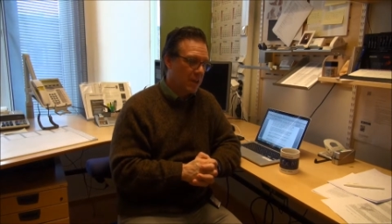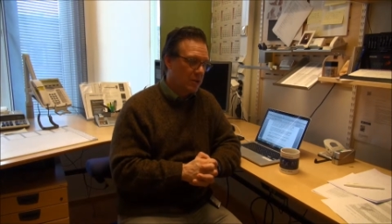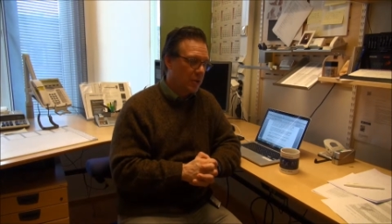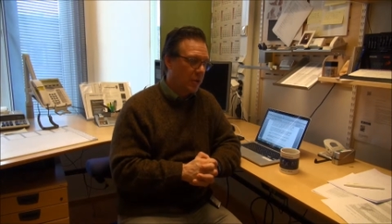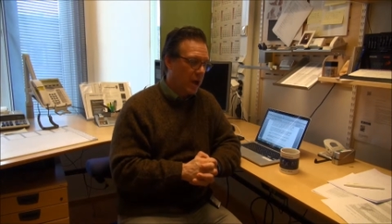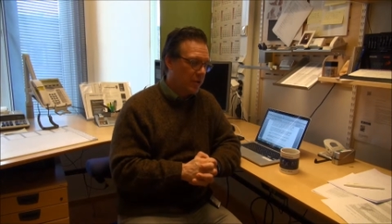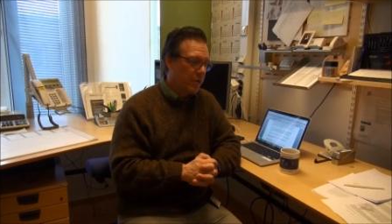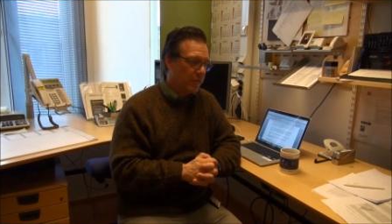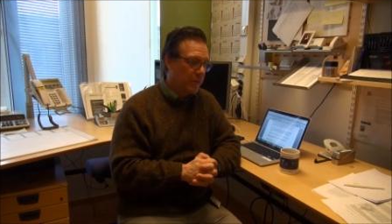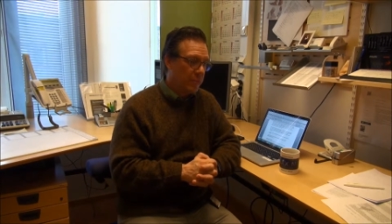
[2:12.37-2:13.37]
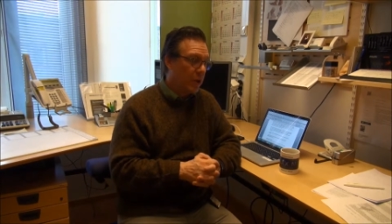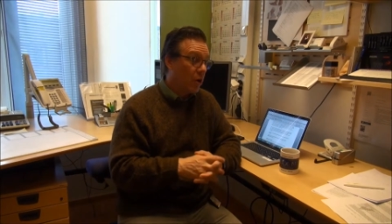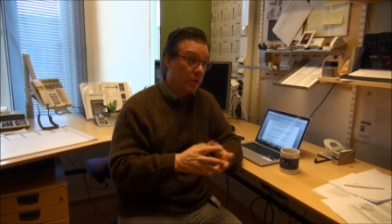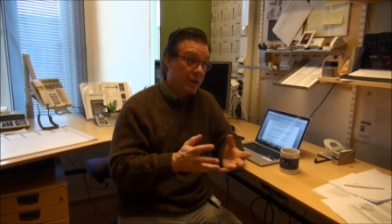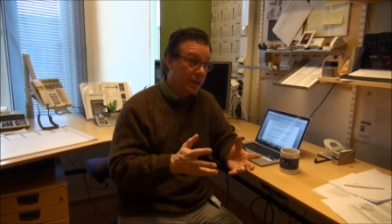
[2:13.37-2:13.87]
so uh, for me,
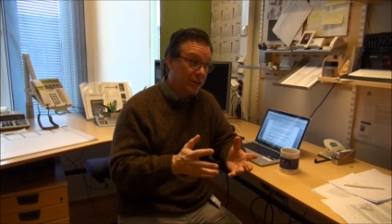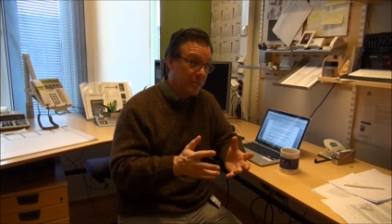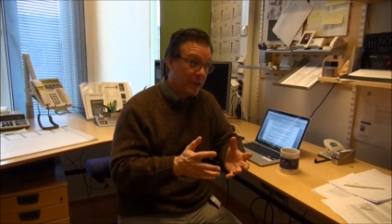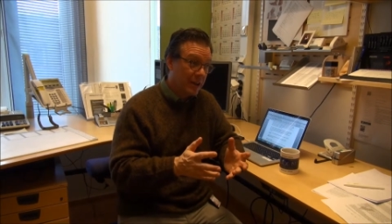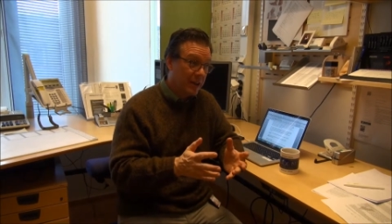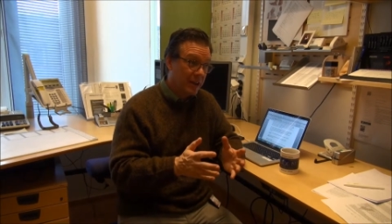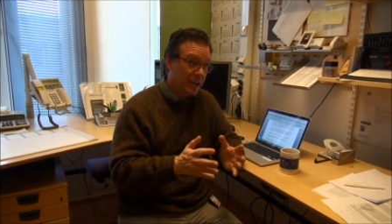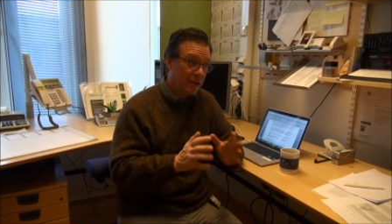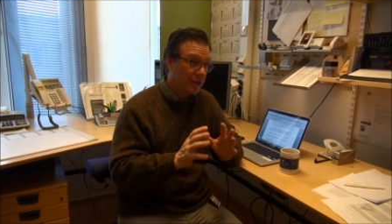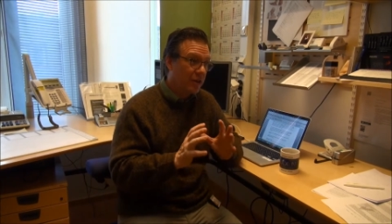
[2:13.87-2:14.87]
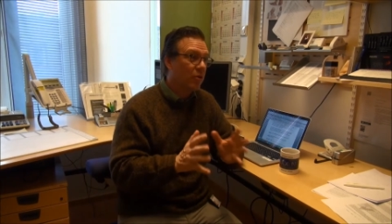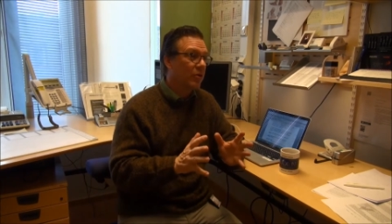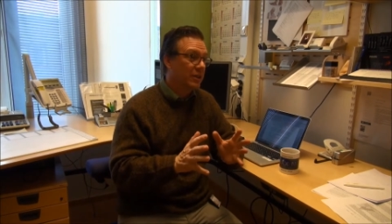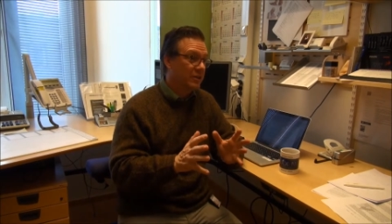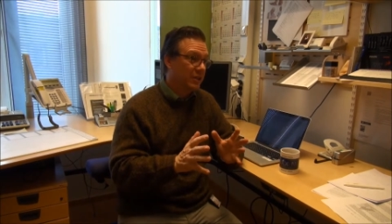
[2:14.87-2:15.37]
already at the beginning, you can
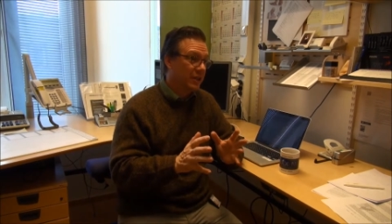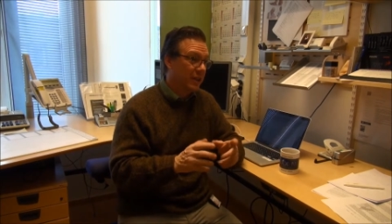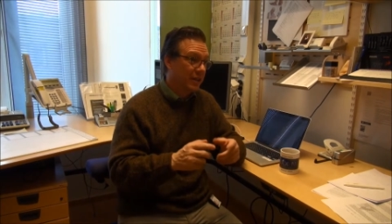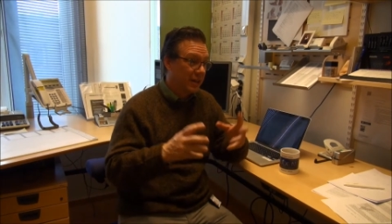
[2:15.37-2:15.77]
already see that,